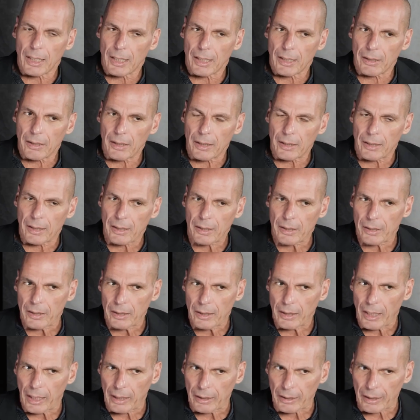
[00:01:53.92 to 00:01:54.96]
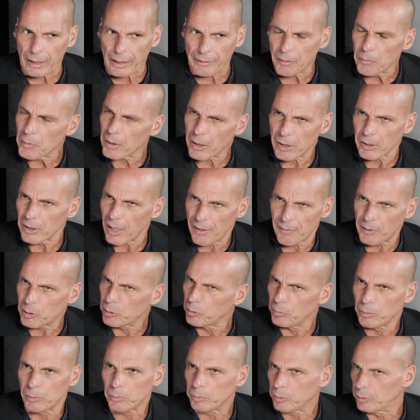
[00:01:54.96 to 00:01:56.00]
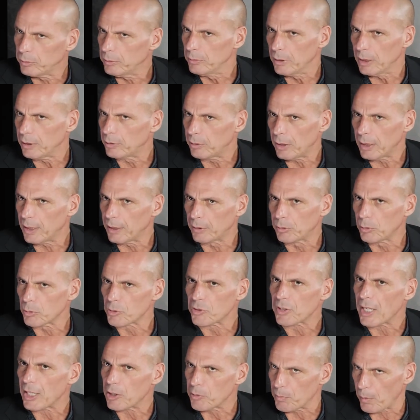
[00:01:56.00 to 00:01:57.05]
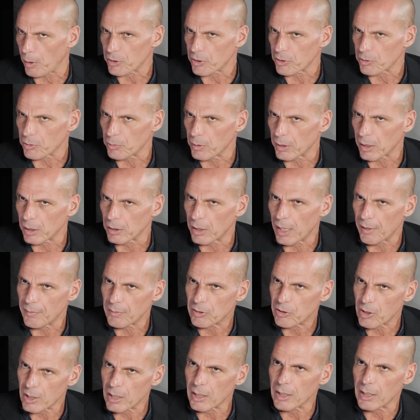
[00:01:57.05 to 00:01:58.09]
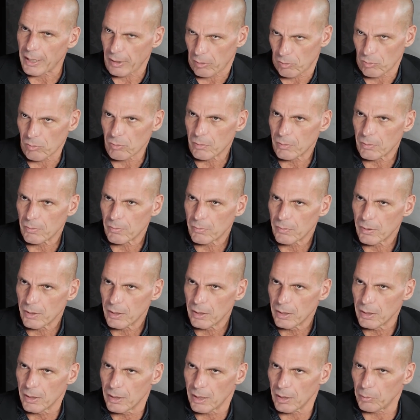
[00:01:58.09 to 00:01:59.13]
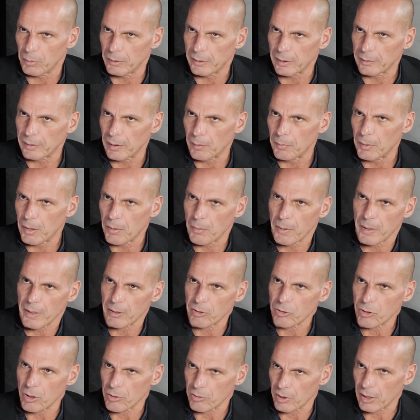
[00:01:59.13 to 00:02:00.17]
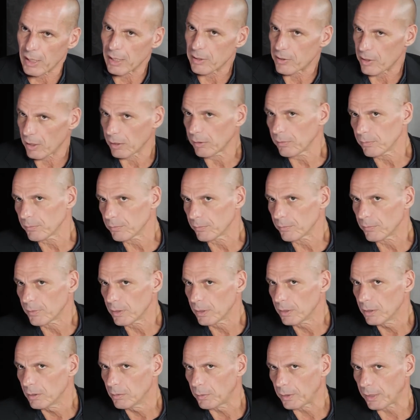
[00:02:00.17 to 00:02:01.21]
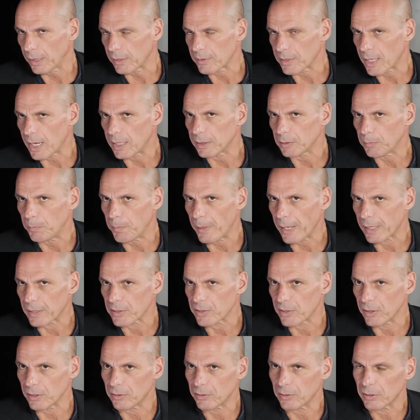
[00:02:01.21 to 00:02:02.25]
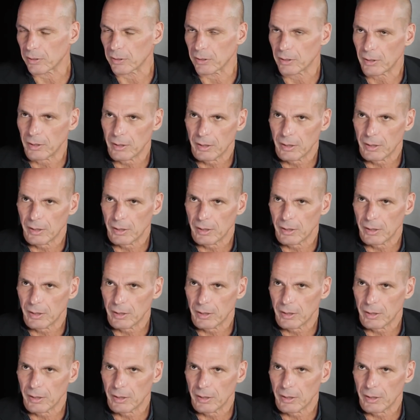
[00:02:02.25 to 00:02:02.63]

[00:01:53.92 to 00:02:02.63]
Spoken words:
I think we're going to have a two-stage process. We're going to have a general election that will determine whether Johnson gets in with his hard Brexit